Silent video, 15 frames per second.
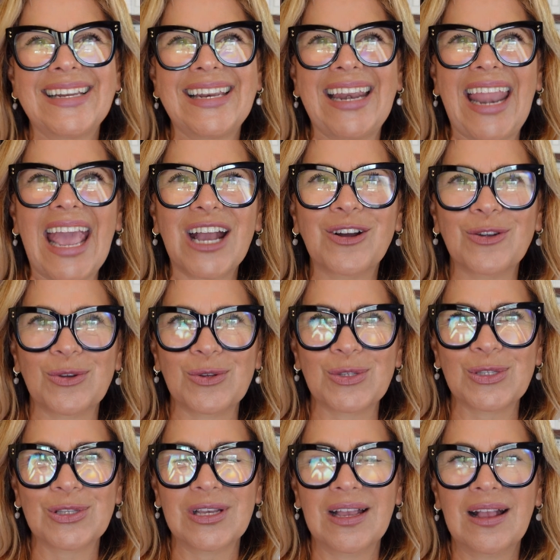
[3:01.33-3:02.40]

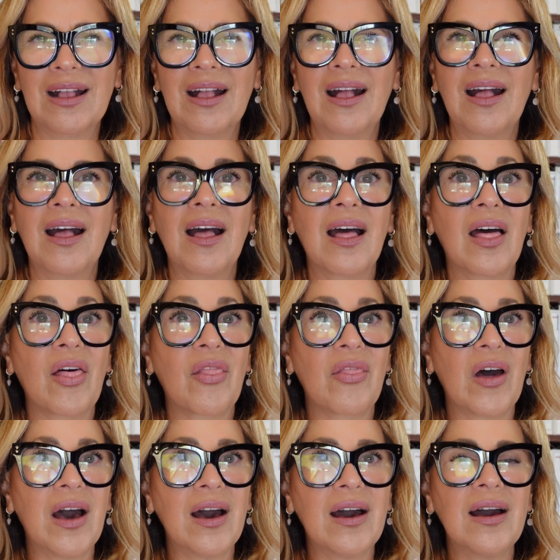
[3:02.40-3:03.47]
negros.
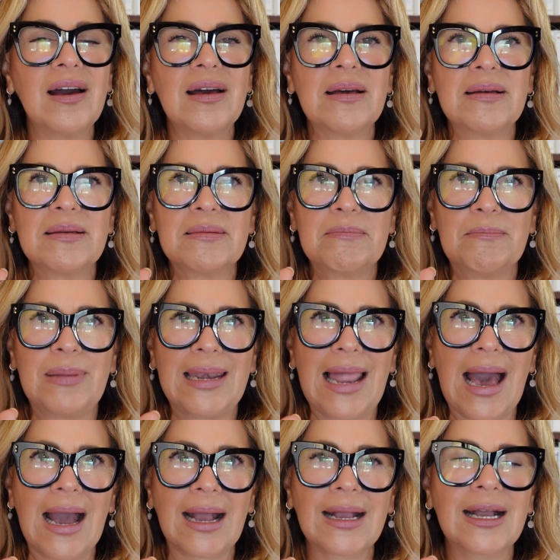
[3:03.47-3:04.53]
The
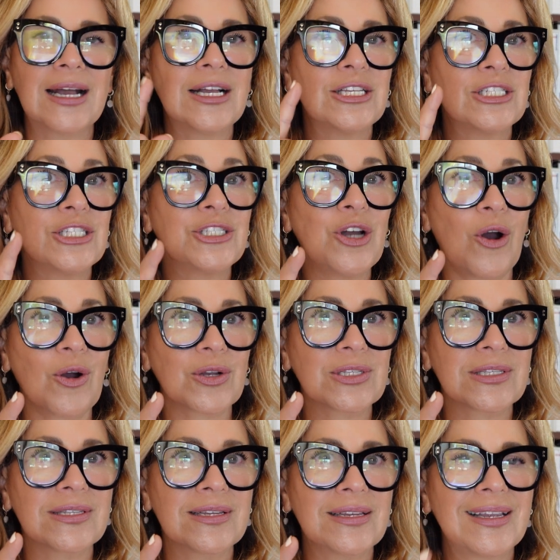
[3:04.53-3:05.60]
black
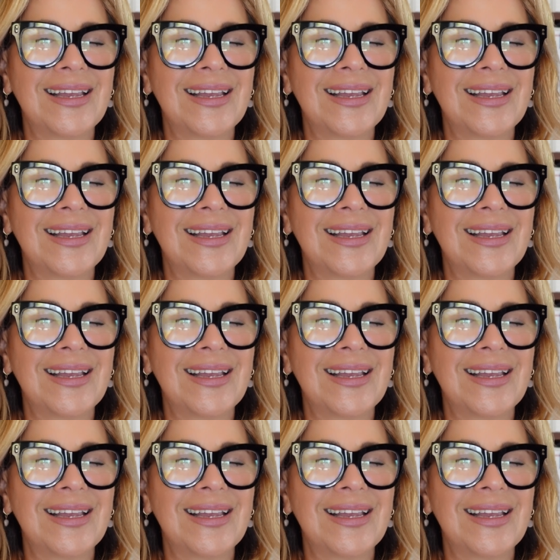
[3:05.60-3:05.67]
dogs.